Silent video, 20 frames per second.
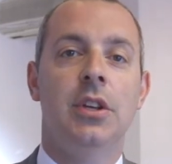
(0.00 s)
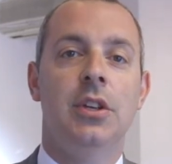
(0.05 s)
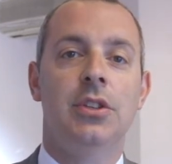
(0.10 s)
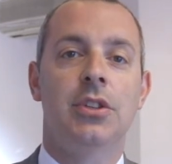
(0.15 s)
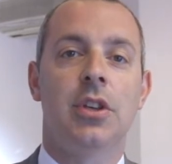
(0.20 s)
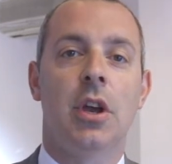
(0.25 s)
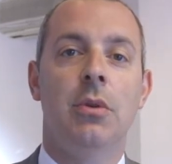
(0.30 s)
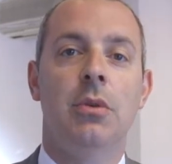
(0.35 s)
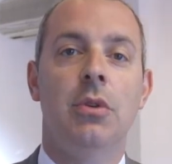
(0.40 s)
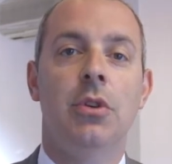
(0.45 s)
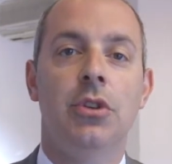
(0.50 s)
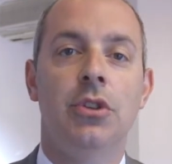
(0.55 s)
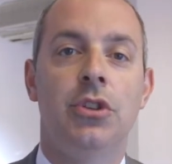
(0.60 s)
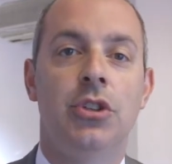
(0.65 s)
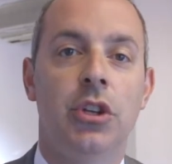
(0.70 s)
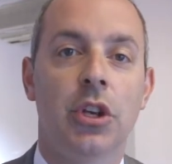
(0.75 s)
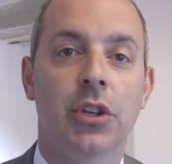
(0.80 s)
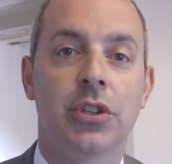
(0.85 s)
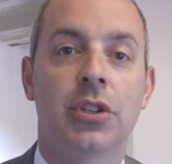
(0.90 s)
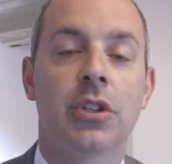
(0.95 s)
So
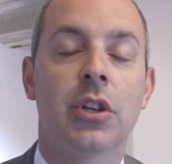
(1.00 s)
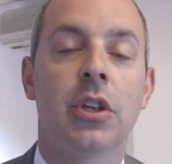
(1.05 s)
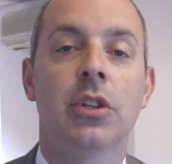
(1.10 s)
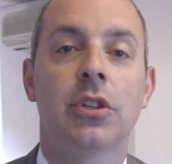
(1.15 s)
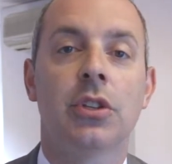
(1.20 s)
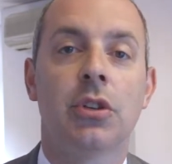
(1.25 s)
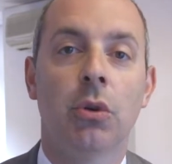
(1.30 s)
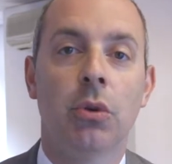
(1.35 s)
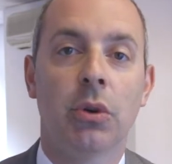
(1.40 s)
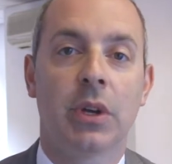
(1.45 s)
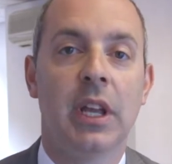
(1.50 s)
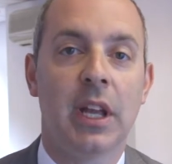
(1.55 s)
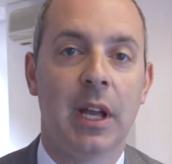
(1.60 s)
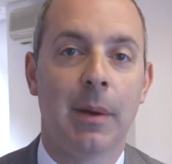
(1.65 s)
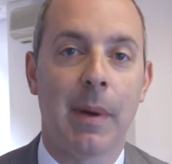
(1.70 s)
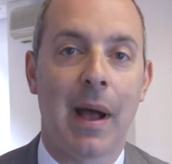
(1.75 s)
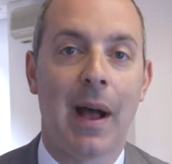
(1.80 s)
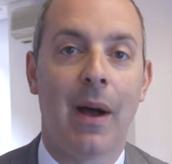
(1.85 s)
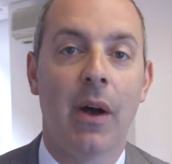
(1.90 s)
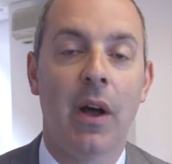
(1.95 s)
just talking
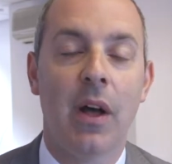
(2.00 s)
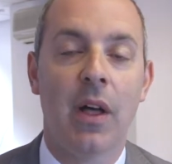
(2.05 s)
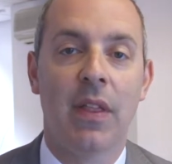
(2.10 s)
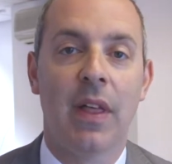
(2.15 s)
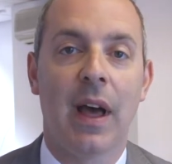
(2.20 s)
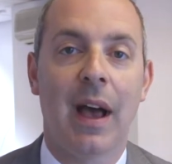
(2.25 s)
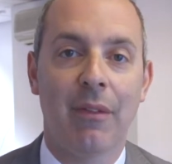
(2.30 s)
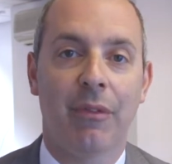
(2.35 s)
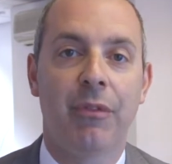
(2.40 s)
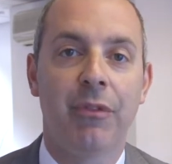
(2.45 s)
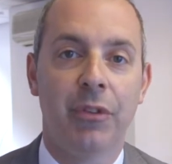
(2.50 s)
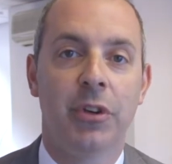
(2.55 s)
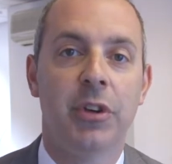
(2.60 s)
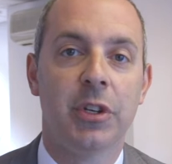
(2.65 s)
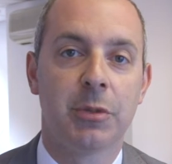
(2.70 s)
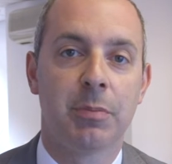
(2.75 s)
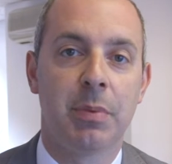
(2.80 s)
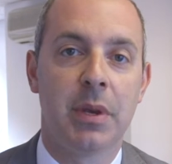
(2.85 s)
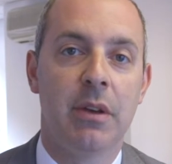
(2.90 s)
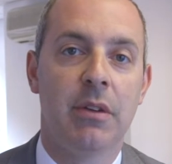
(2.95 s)
about that
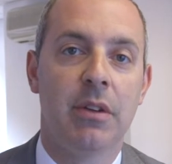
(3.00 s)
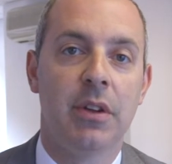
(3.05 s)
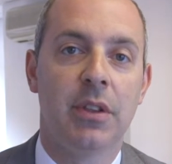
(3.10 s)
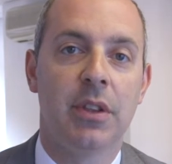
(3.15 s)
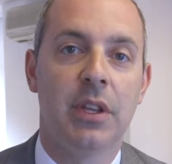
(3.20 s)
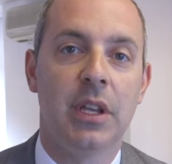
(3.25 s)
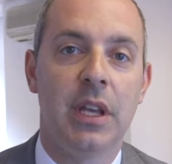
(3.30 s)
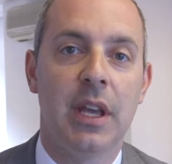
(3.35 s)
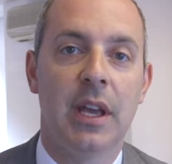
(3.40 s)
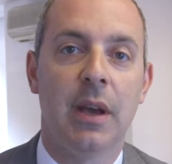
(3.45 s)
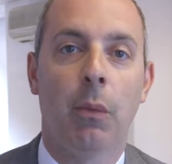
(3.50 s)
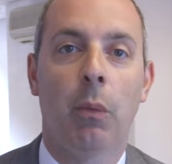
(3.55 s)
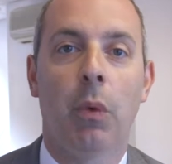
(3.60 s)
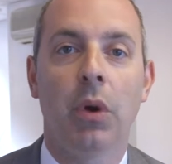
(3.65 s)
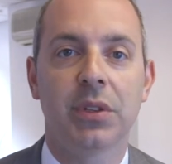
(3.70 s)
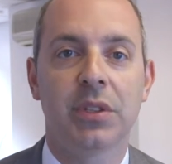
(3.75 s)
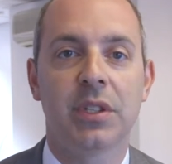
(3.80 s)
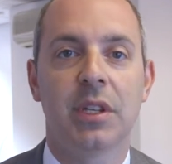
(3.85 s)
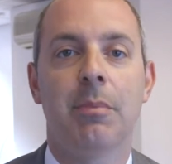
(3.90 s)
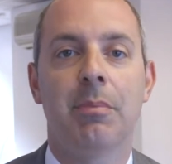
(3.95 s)
first period of the year,
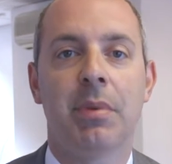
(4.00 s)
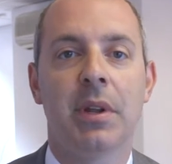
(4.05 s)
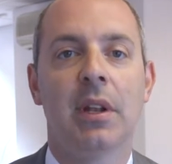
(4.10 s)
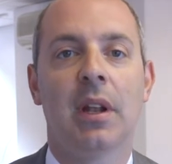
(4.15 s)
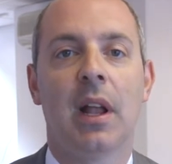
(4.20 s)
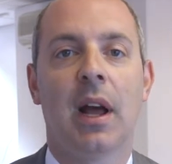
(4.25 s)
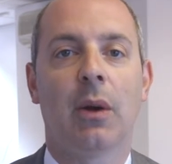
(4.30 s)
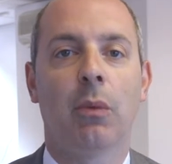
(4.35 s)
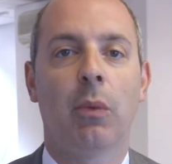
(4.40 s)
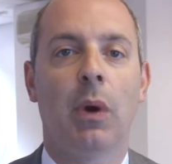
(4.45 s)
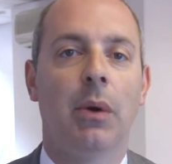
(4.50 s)
what's it been like?